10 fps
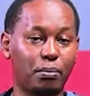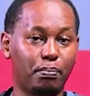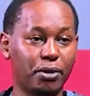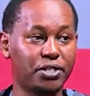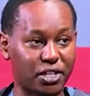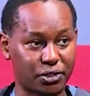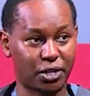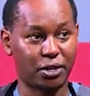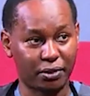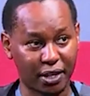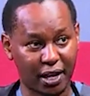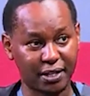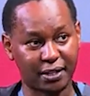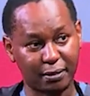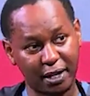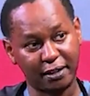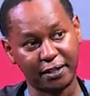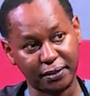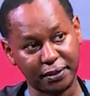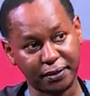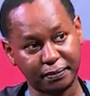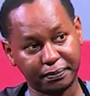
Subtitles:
puts a strain on the heart and the blood vessels.